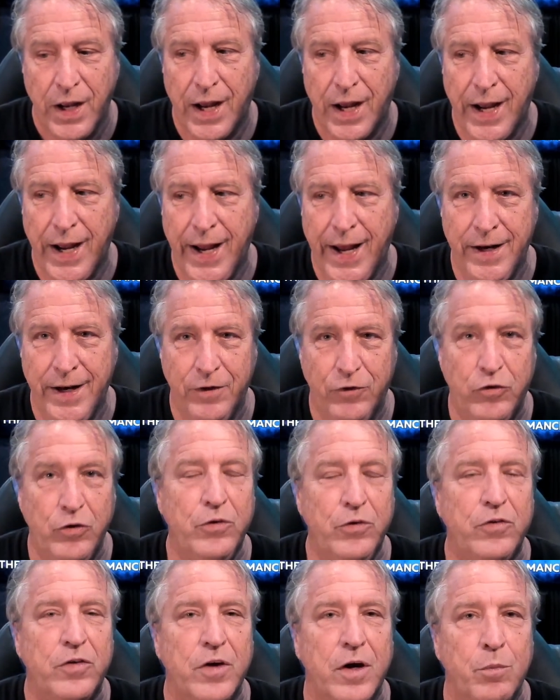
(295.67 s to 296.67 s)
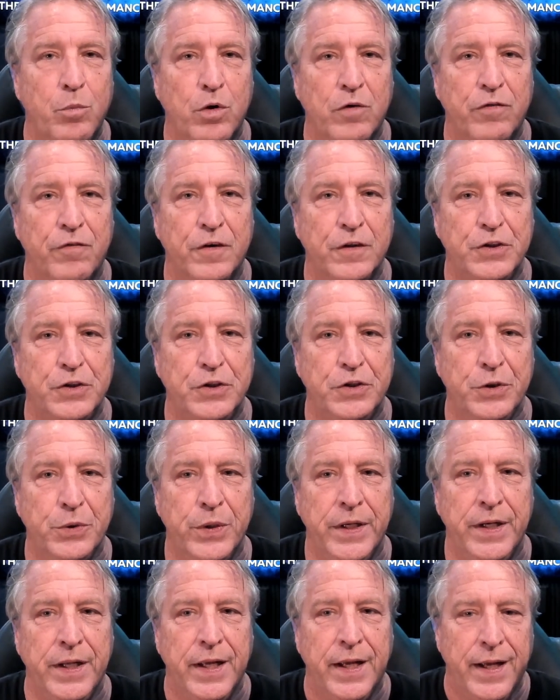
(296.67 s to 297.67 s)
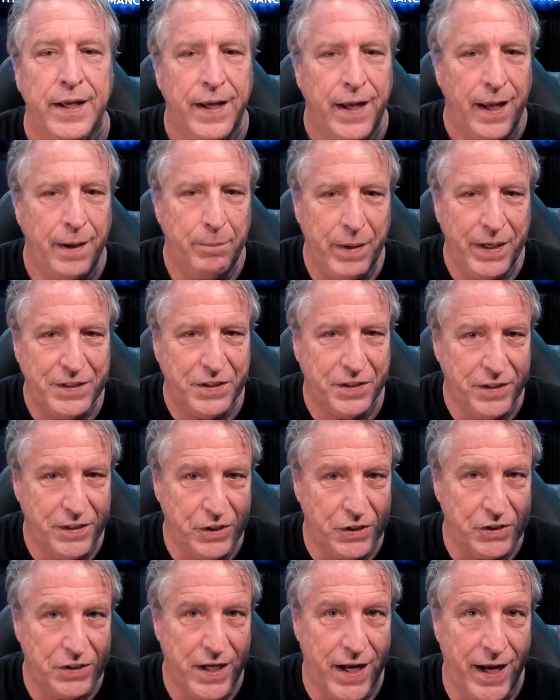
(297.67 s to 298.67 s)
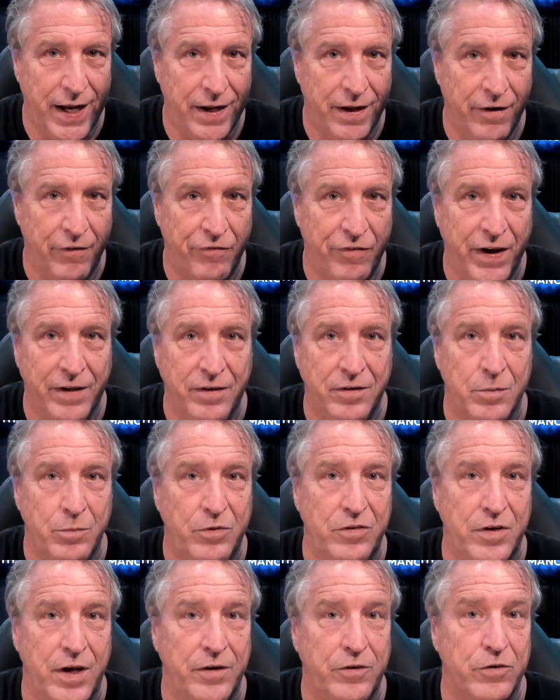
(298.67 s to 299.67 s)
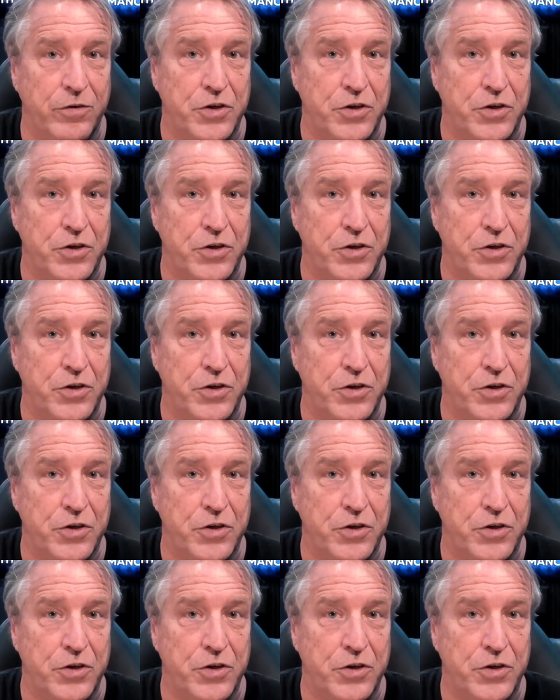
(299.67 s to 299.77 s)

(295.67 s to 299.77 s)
I added 2 subwoofers to it and basically just had a phantom center